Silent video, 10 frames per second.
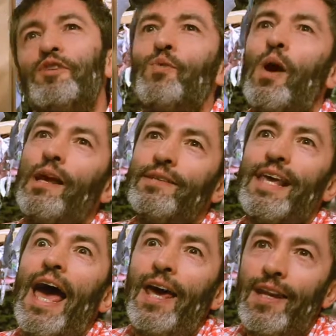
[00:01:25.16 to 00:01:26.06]
as well as
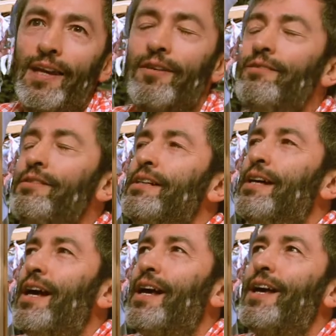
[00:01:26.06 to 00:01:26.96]
adding.
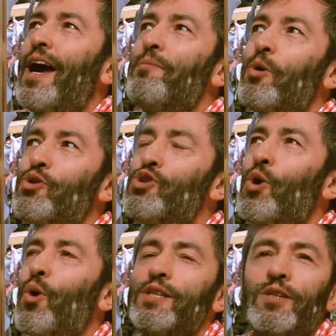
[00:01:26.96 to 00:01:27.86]
I'm not
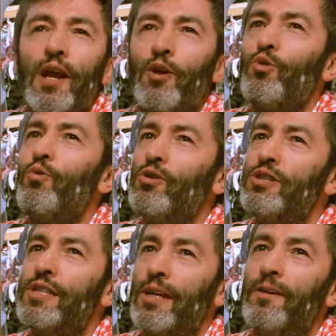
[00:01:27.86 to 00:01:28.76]
sure. It's an unknown quantity.